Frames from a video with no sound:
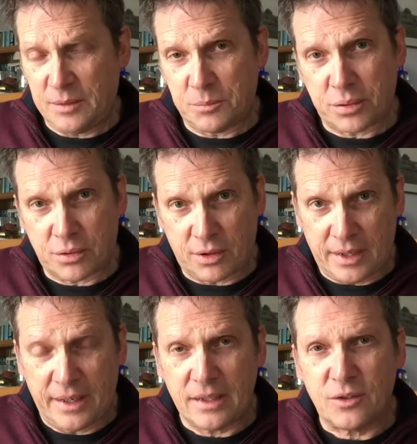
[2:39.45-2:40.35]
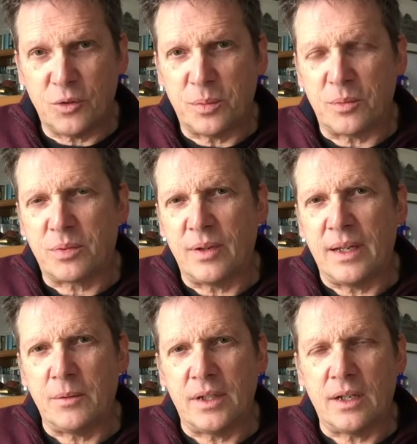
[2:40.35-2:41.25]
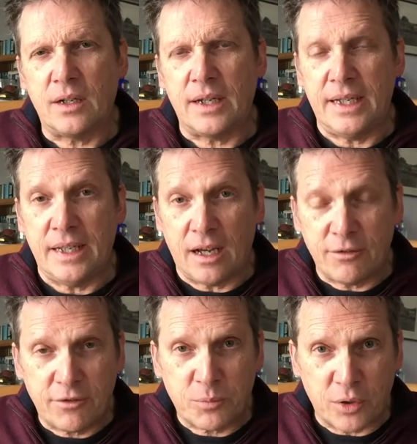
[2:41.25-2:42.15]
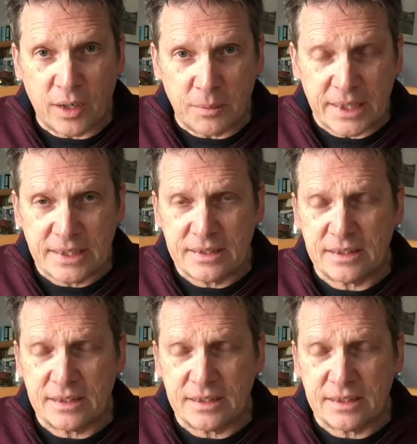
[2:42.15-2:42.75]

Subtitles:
prayer, corporate prayer, with our Enough prayer meetings,